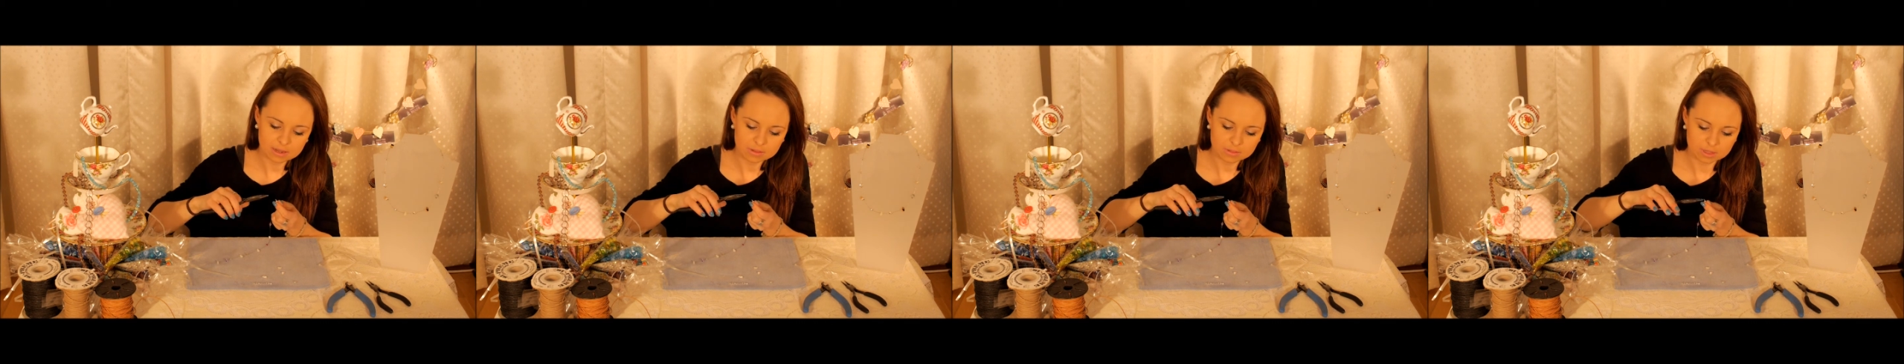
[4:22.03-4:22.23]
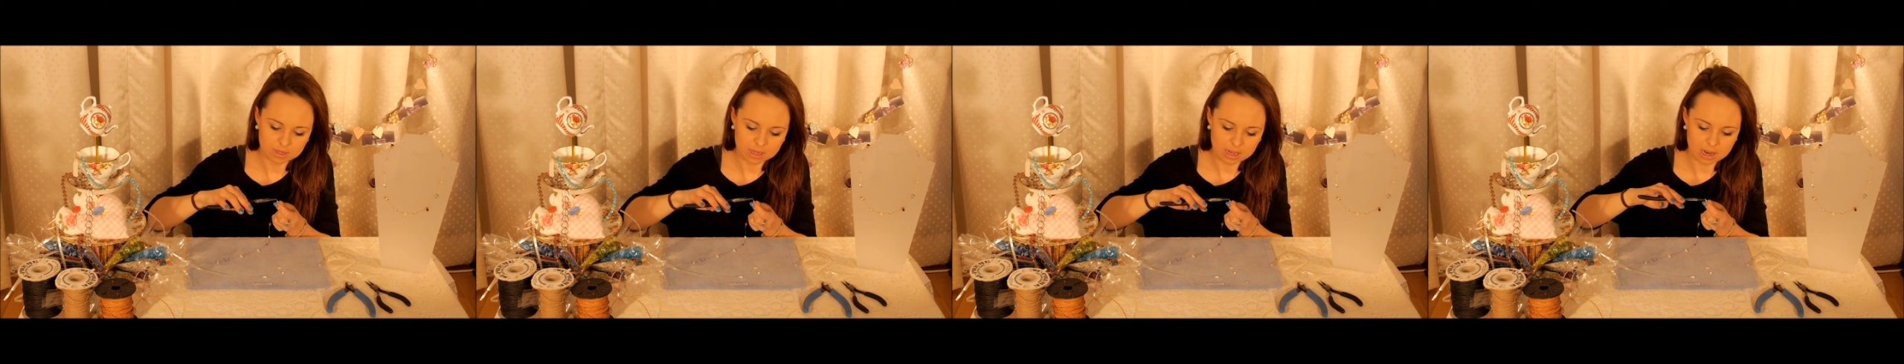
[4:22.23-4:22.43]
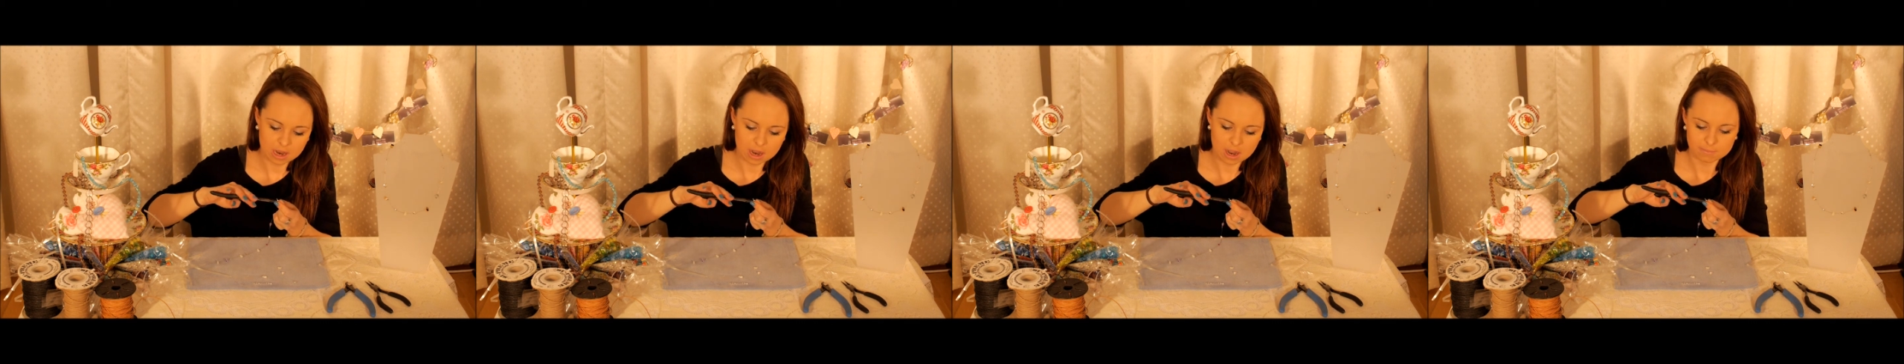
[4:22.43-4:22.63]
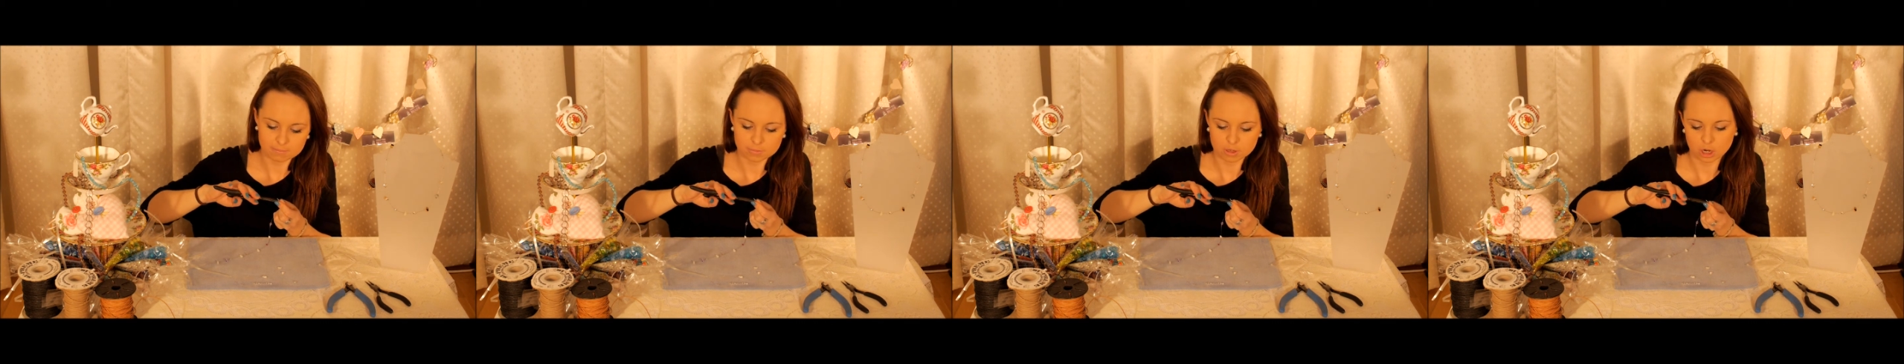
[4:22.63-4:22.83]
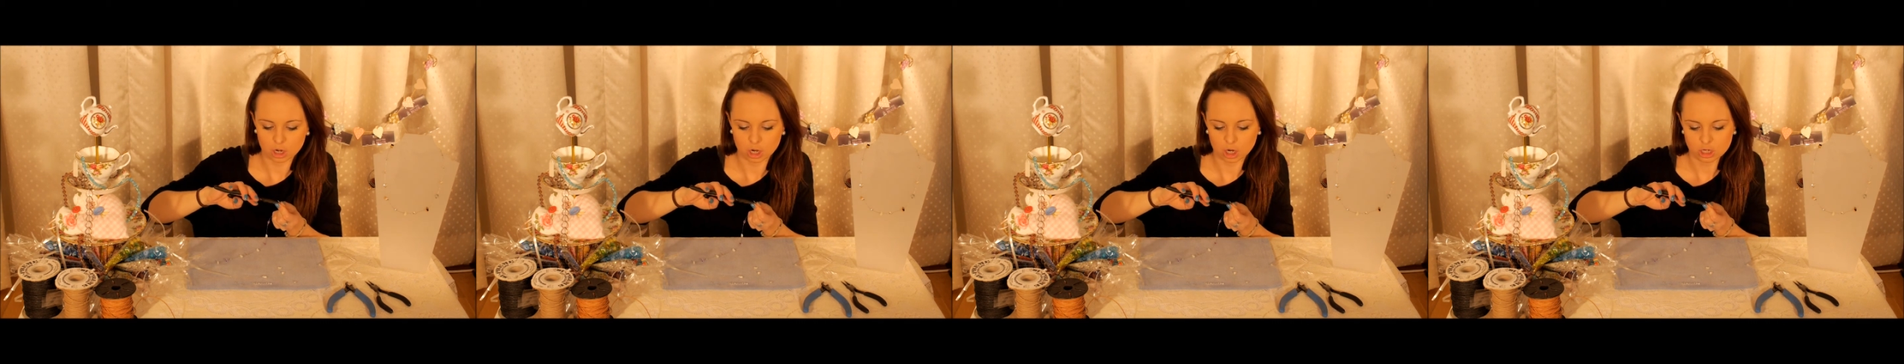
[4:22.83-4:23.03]
the
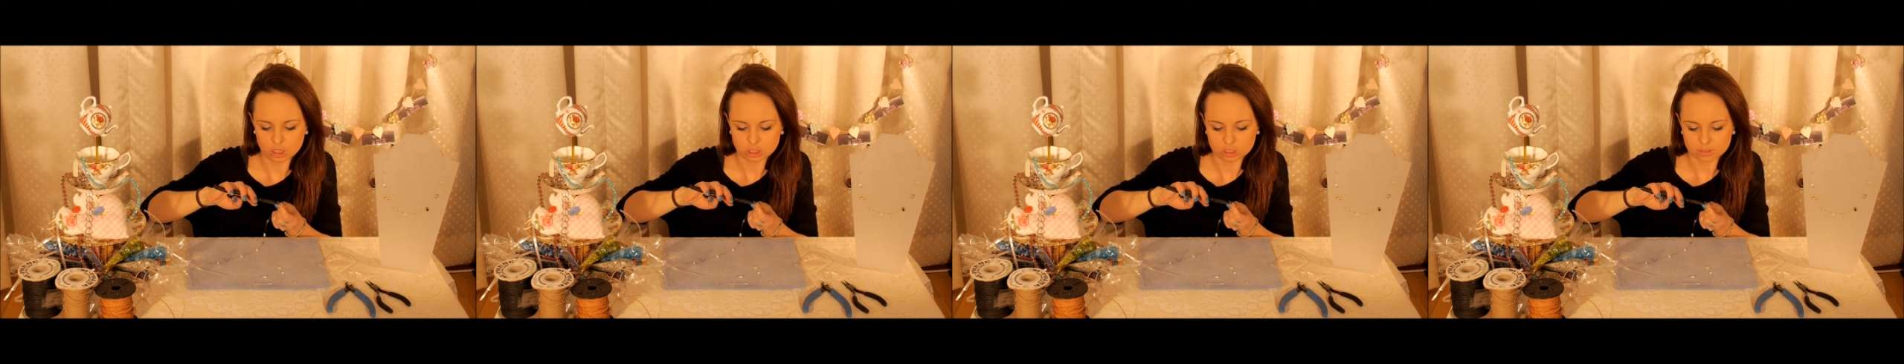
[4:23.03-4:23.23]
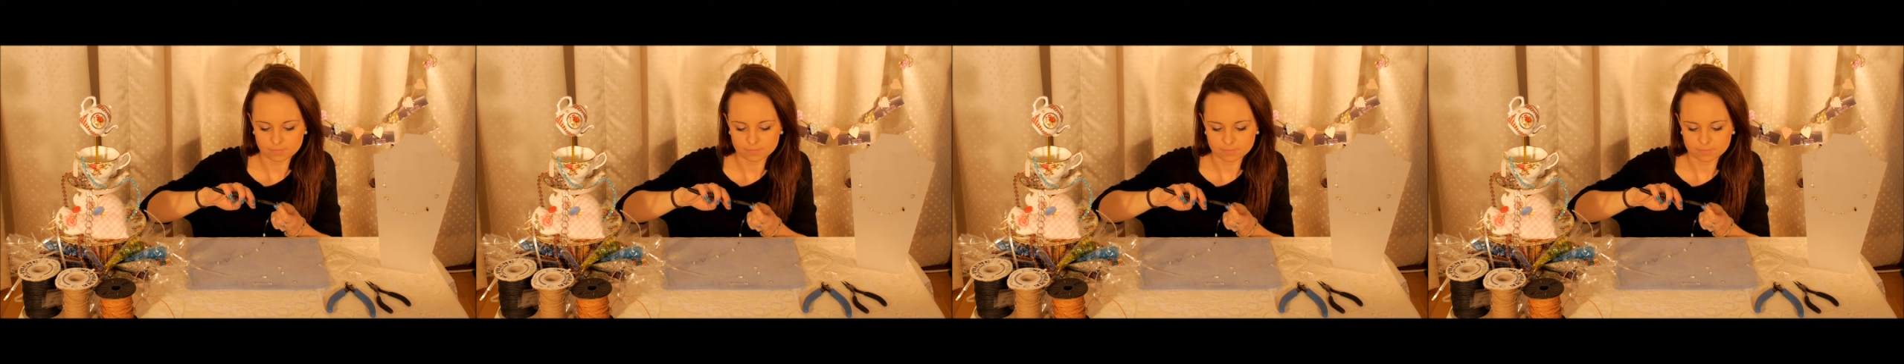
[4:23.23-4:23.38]
culotte.